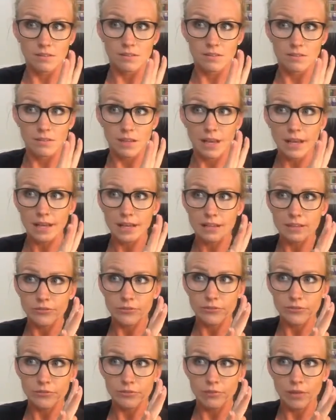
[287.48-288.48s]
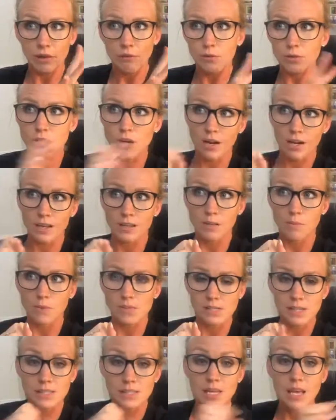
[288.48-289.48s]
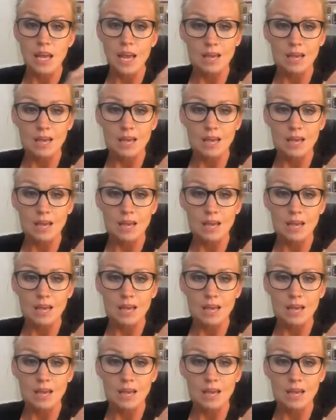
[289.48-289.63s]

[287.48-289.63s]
like if we're talking the business,